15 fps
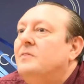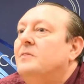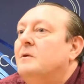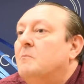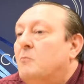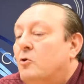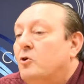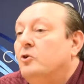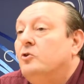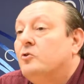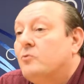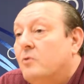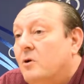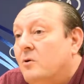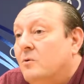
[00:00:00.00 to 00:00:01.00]
The more you
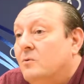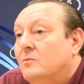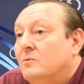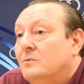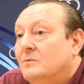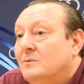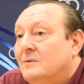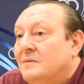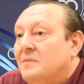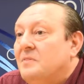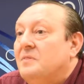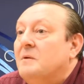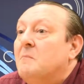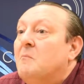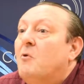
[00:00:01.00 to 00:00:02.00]
grow,
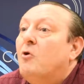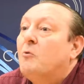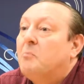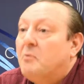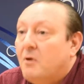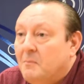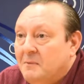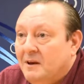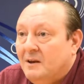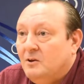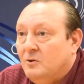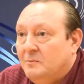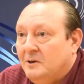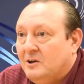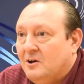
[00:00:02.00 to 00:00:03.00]
the more
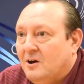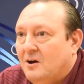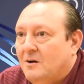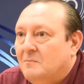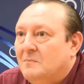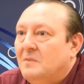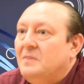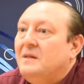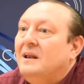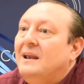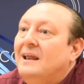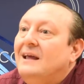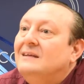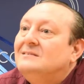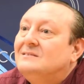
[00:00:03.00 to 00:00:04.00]
prominent you become, the
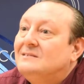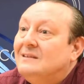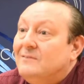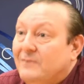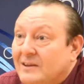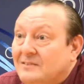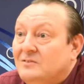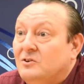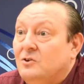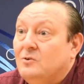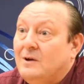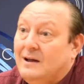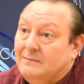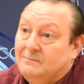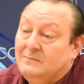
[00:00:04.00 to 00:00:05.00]
less risk
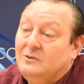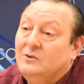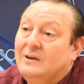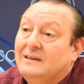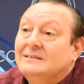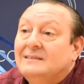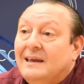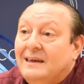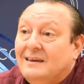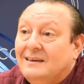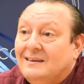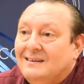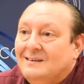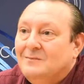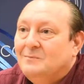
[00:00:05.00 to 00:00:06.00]
you can take,
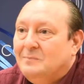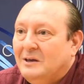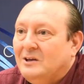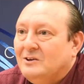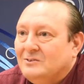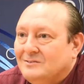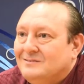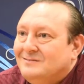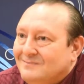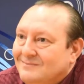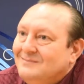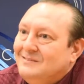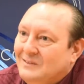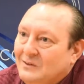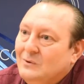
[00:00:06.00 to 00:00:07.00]
because
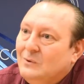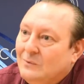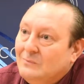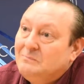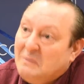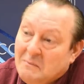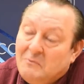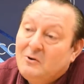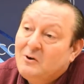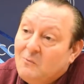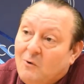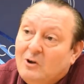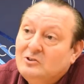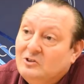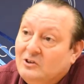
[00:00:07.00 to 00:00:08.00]
people are
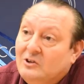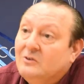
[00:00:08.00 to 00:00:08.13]
watching